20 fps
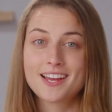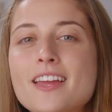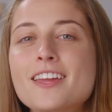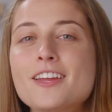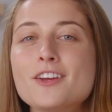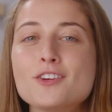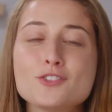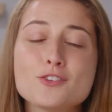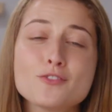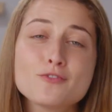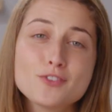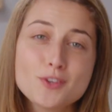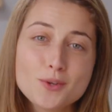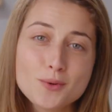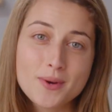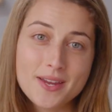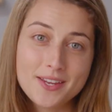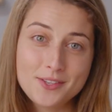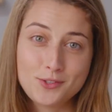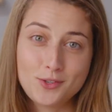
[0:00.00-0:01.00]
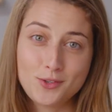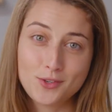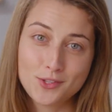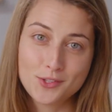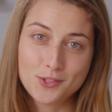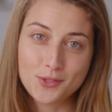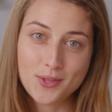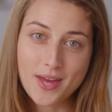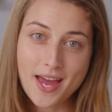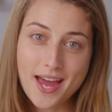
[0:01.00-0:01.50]
Here's a few ways you can
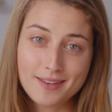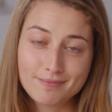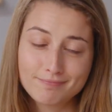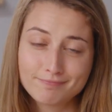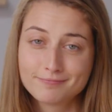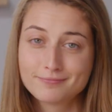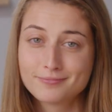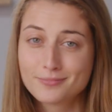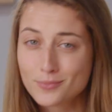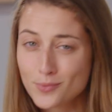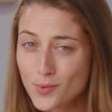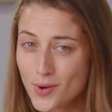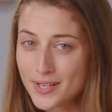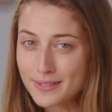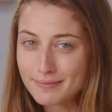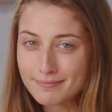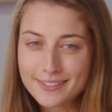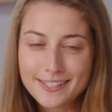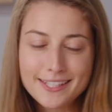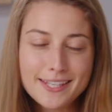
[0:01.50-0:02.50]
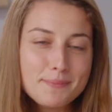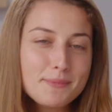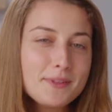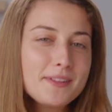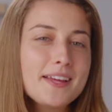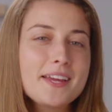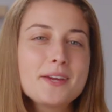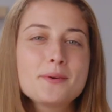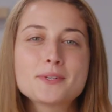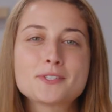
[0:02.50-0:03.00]
do that. One, keep the
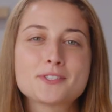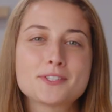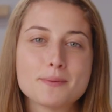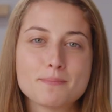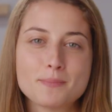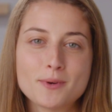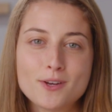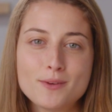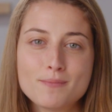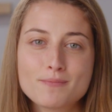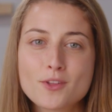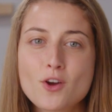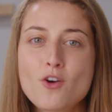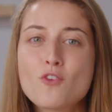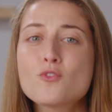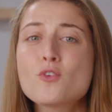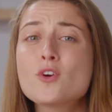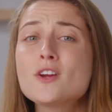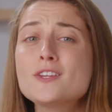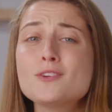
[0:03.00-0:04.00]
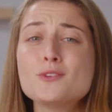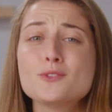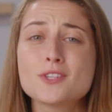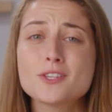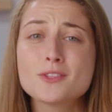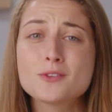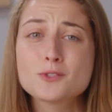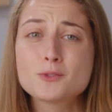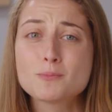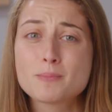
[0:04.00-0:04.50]
language simple. Avoid
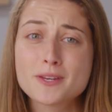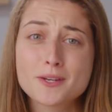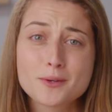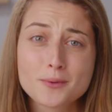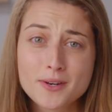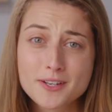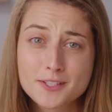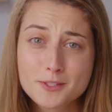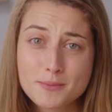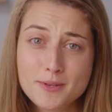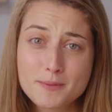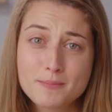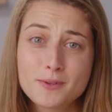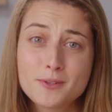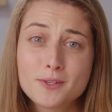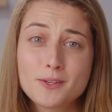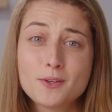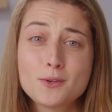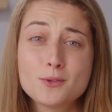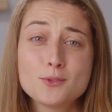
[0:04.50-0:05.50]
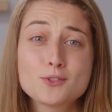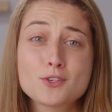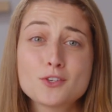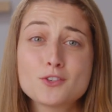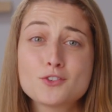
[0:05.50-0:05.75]
using those big words people use